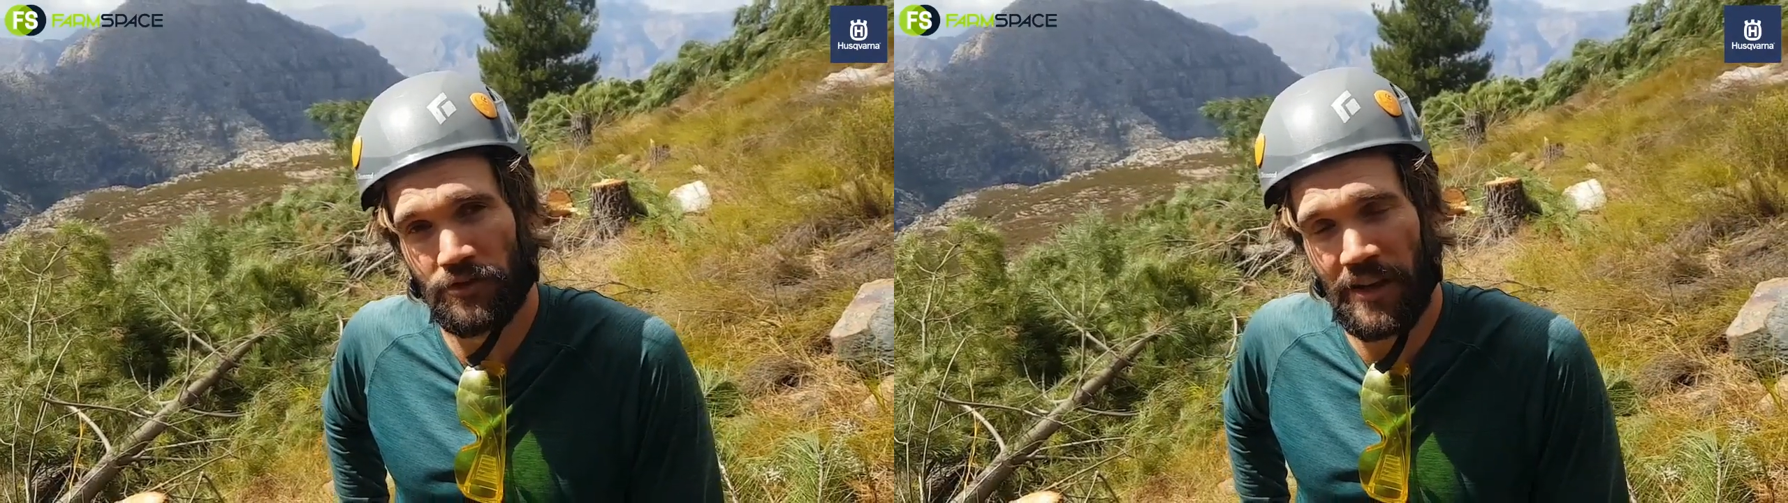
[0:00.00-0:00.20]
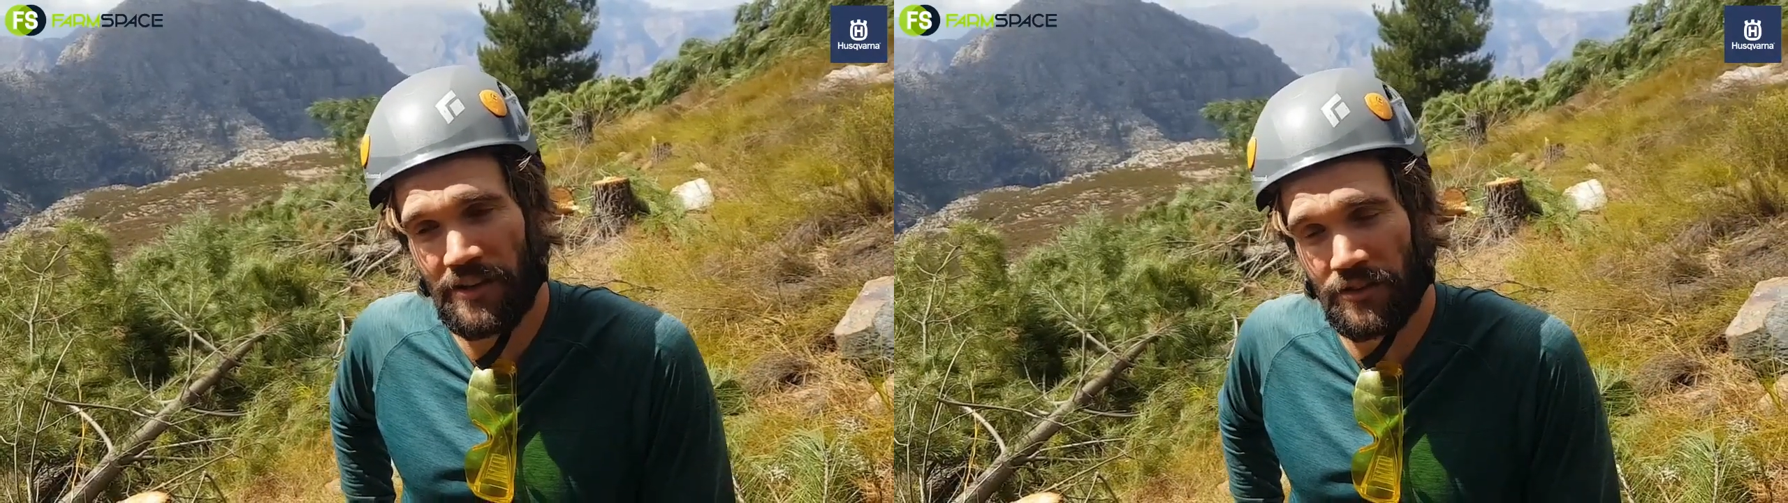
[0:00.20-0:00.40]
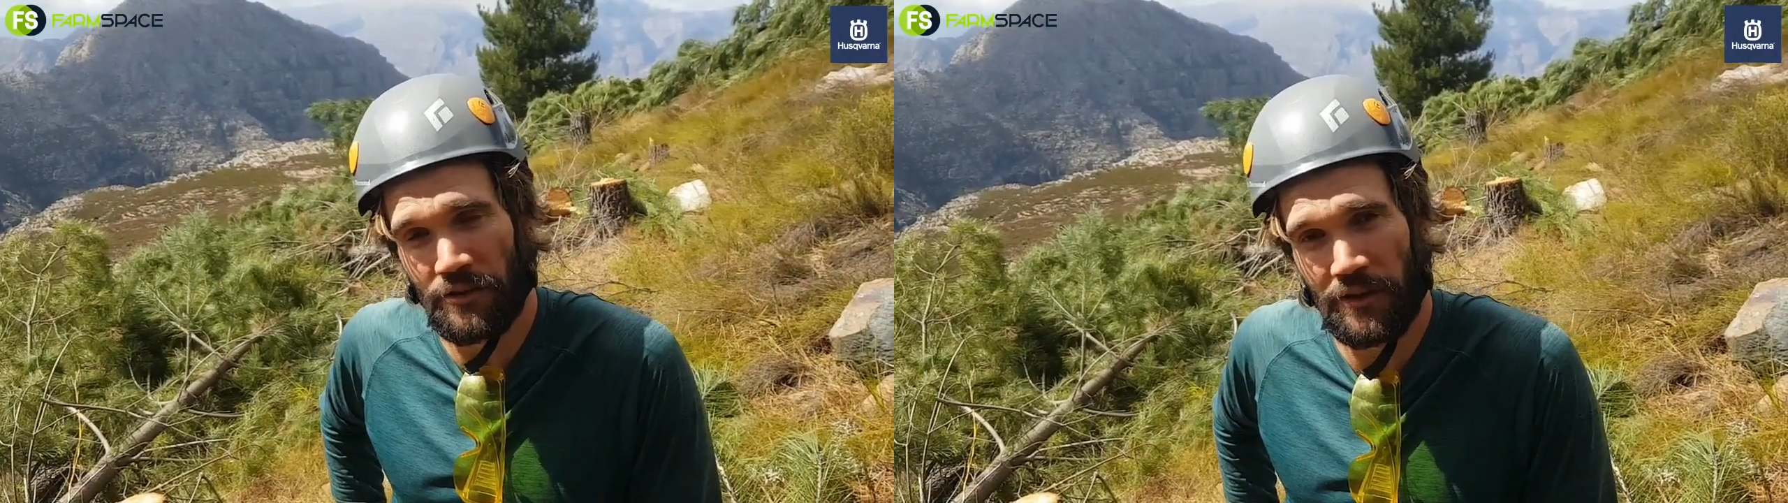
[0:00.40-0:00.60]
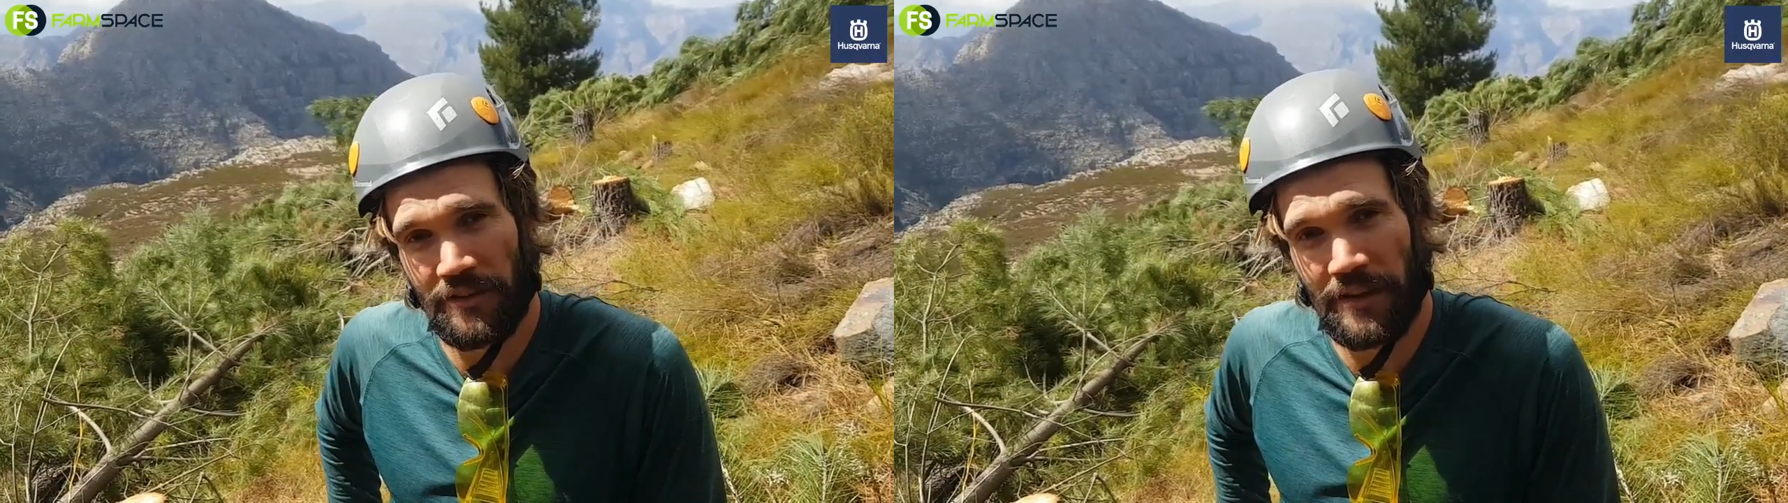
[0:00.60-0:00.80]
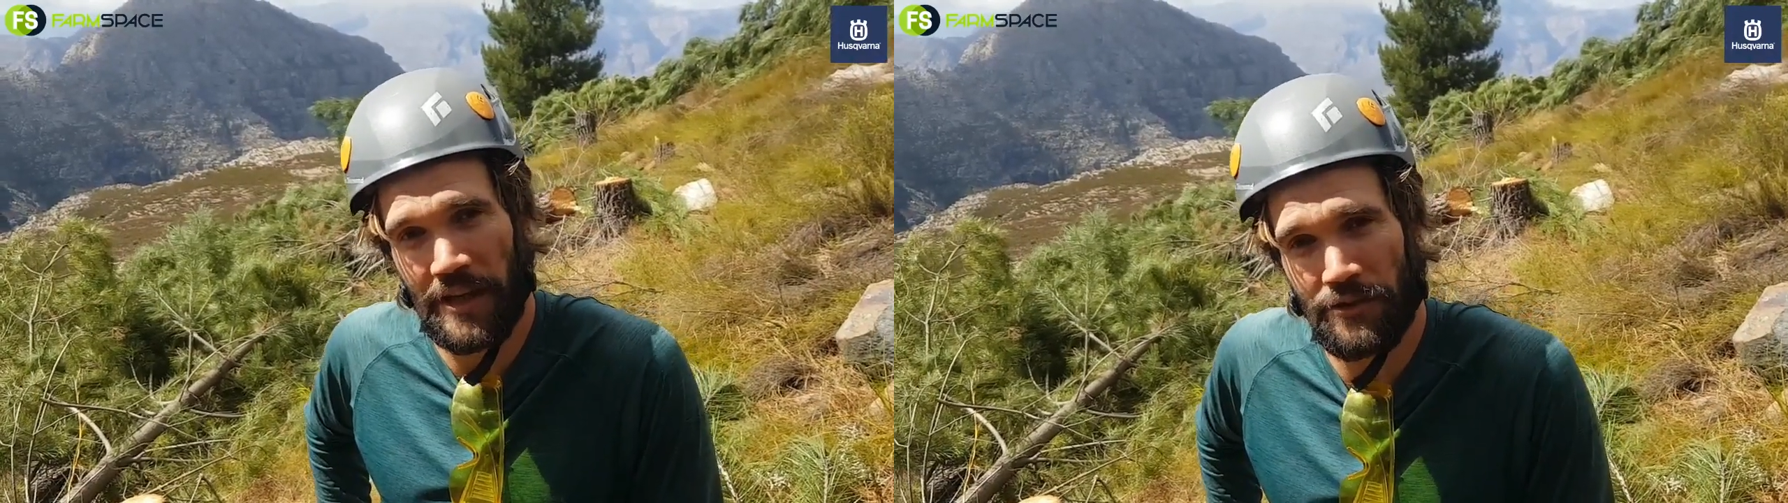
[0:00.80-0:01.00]
change
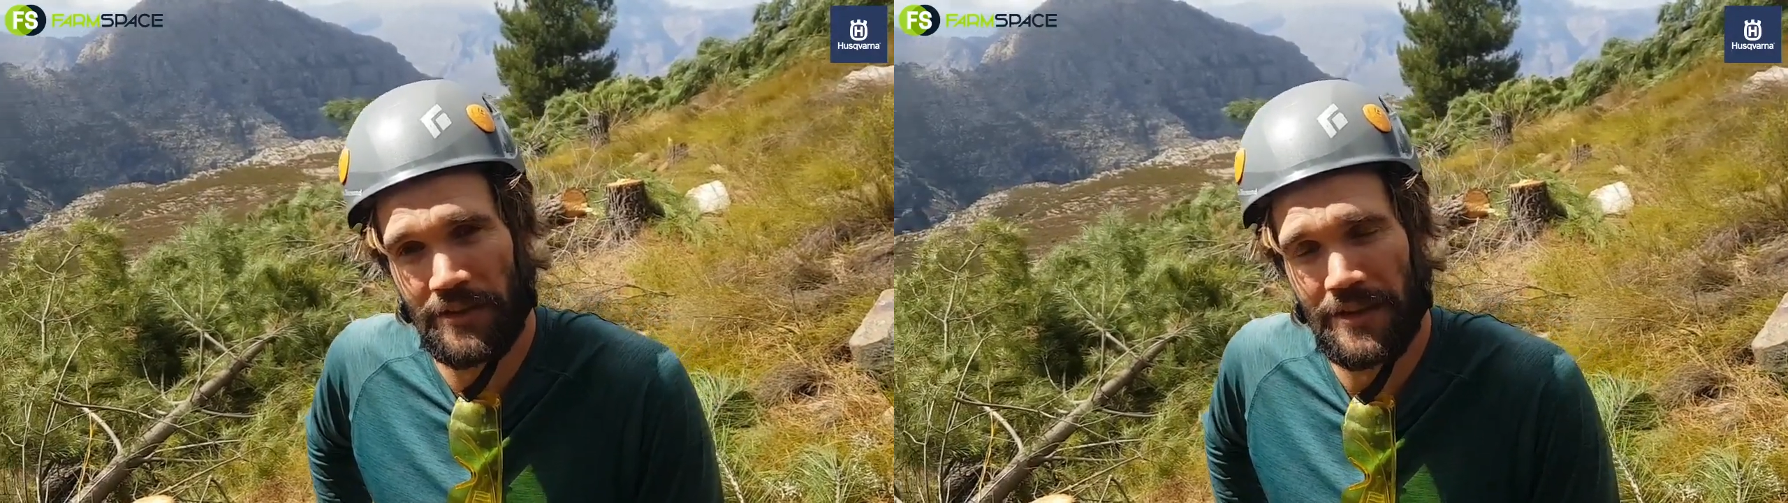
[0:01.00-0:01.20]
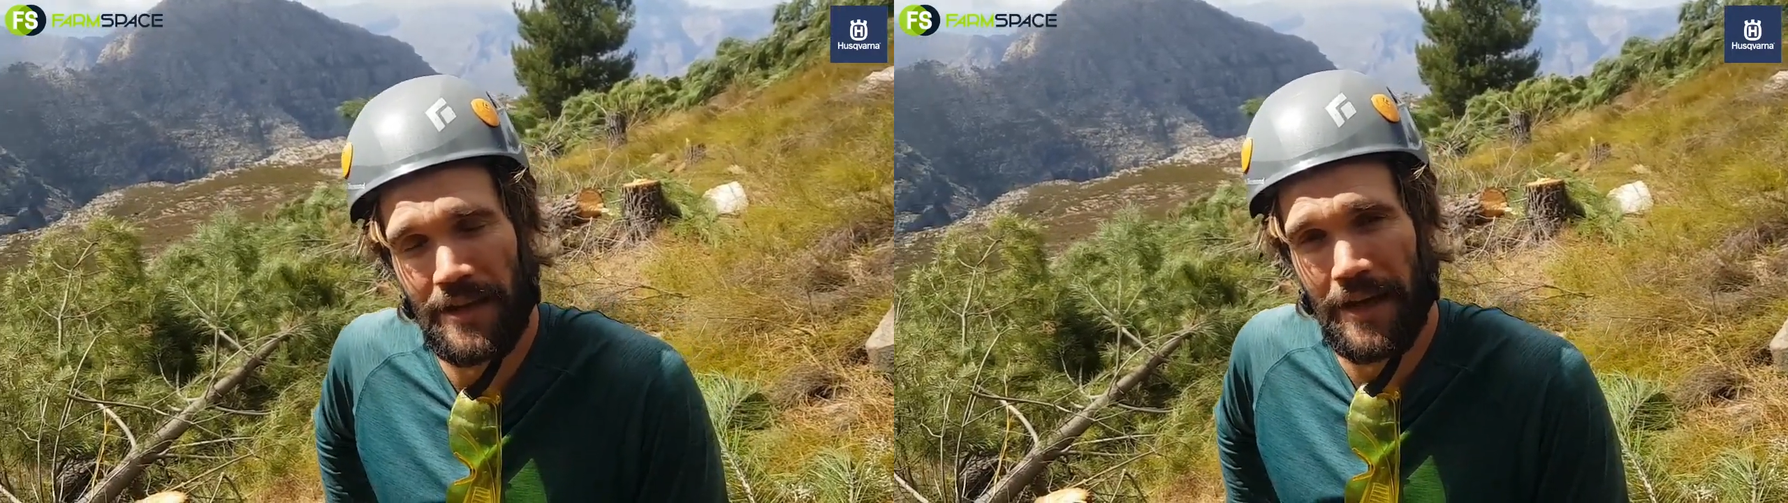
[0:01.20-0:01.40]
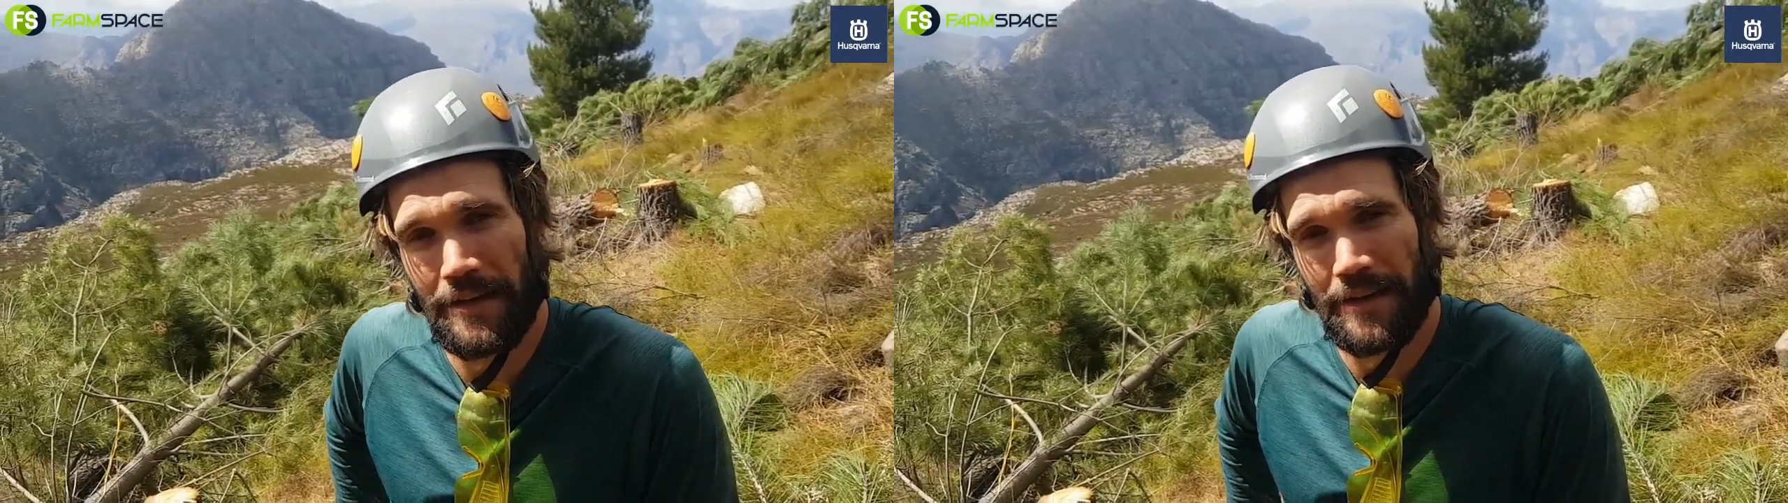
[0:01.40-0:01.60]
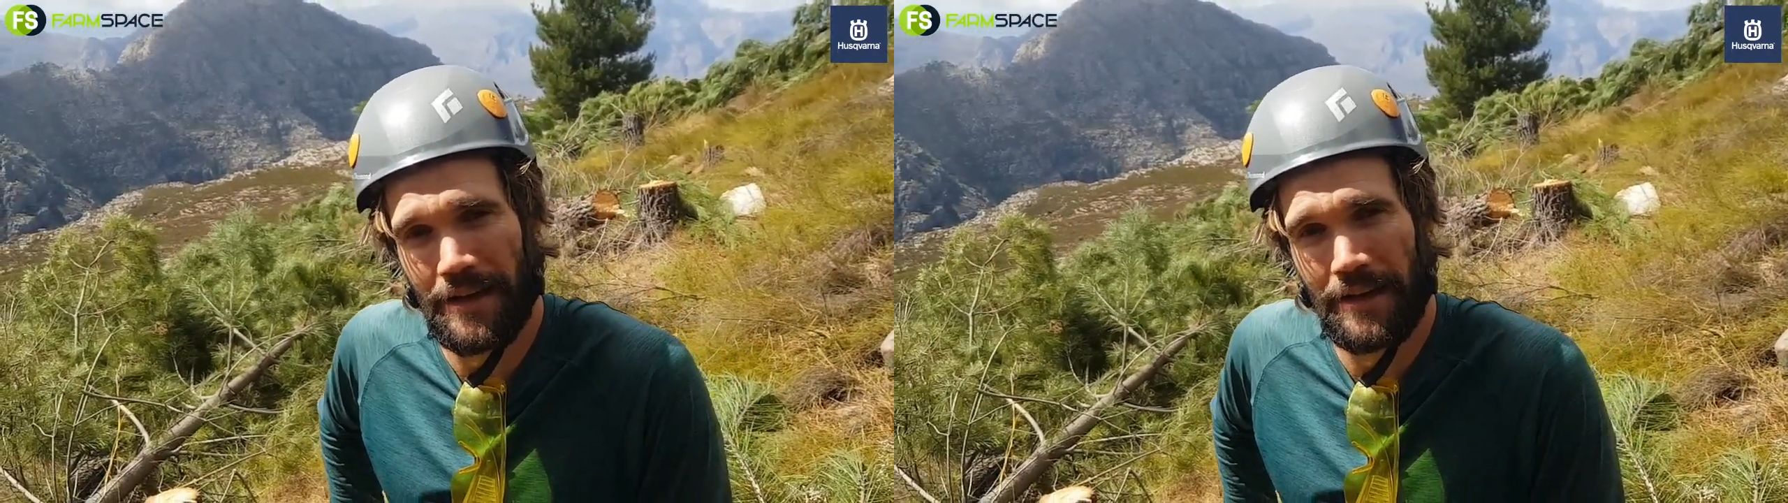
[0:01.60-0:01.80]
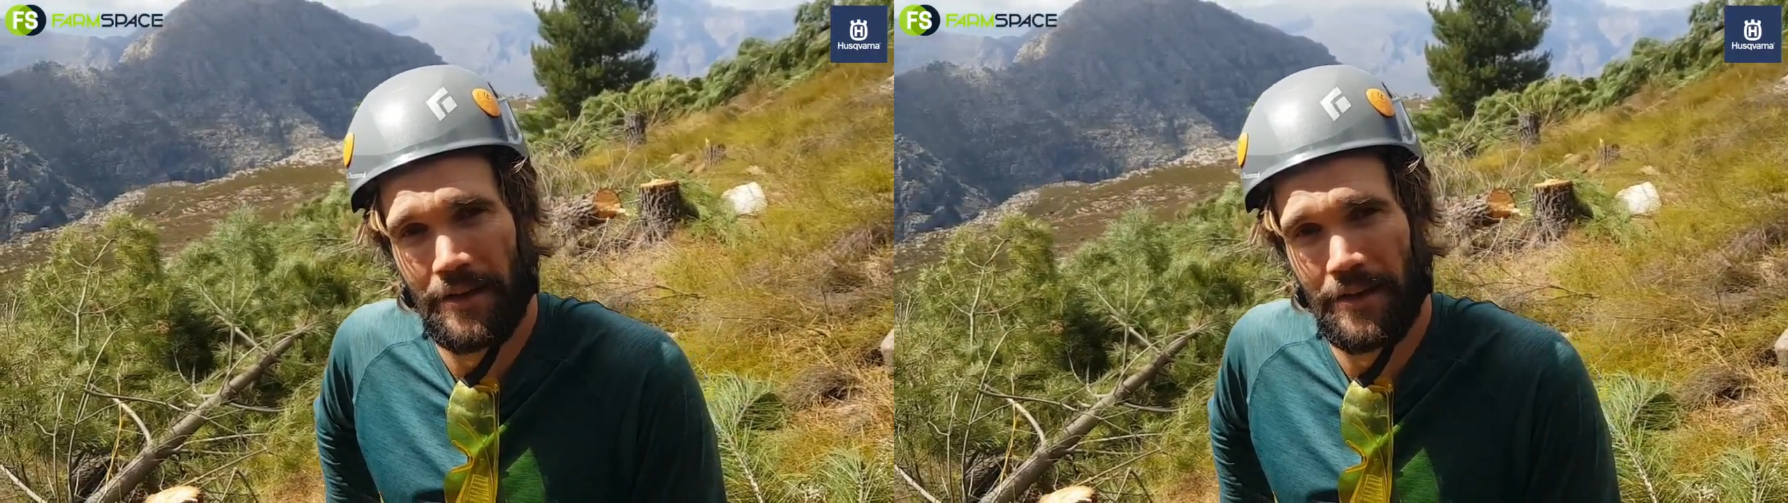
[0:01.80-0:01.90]
across the country, and